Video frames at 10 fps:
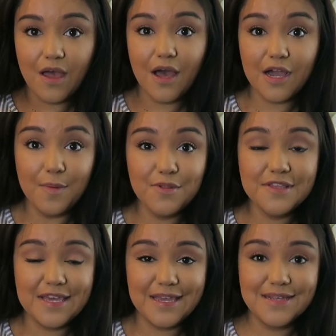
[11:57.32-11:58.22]
A couple of
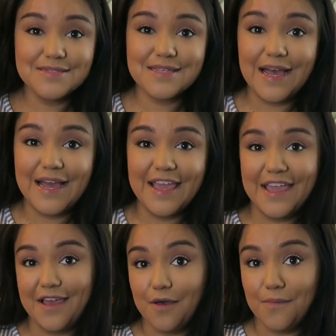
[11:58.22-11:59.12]
things. I
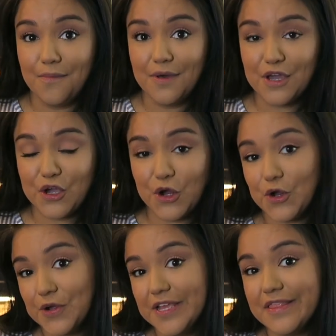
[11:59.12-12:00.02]
am
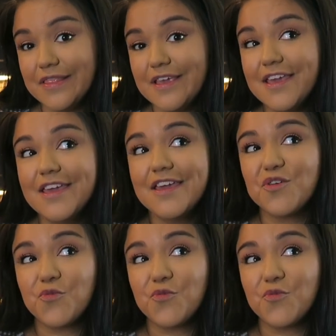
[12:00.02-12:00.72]
currently